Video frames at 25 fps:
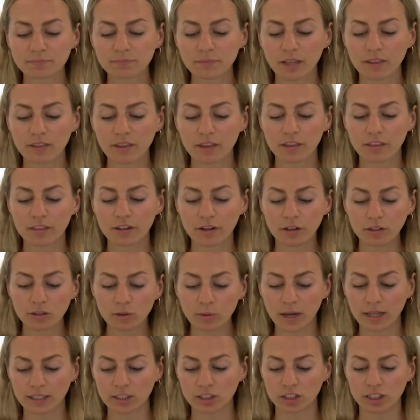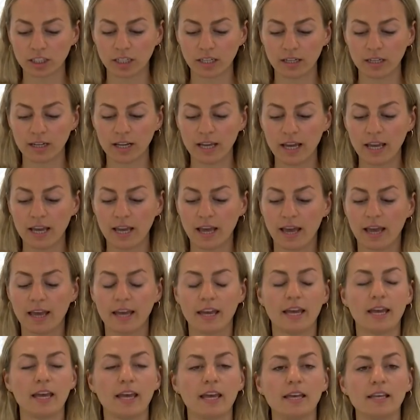The third question
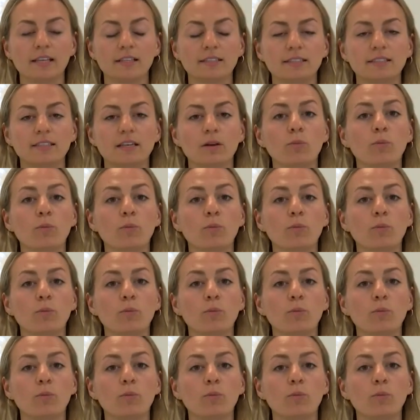is,